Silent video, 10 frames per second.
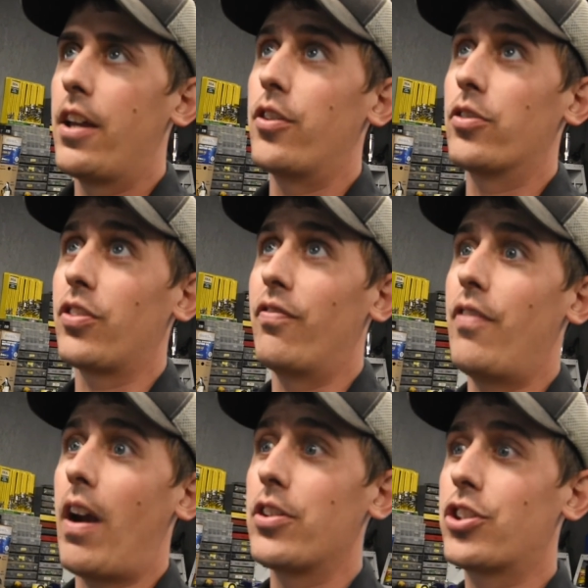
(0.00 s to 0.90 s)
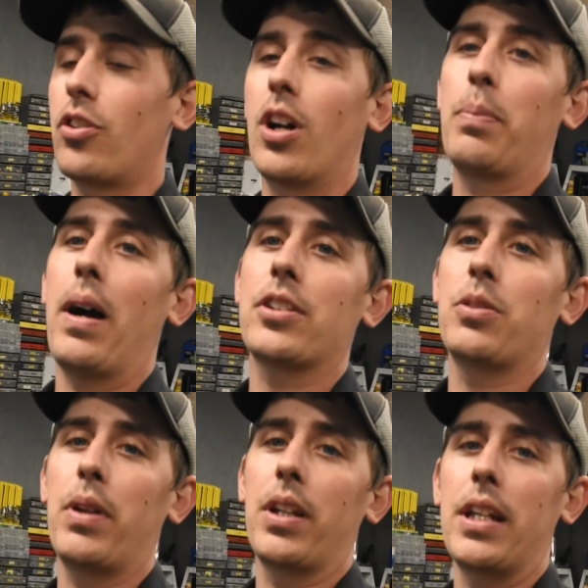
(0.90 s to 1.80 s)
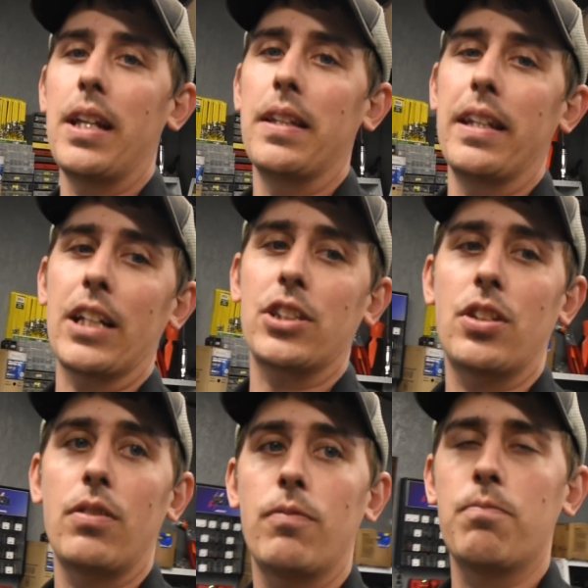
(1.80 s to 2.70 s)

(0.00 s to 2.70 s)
there's a very strong possibility in the next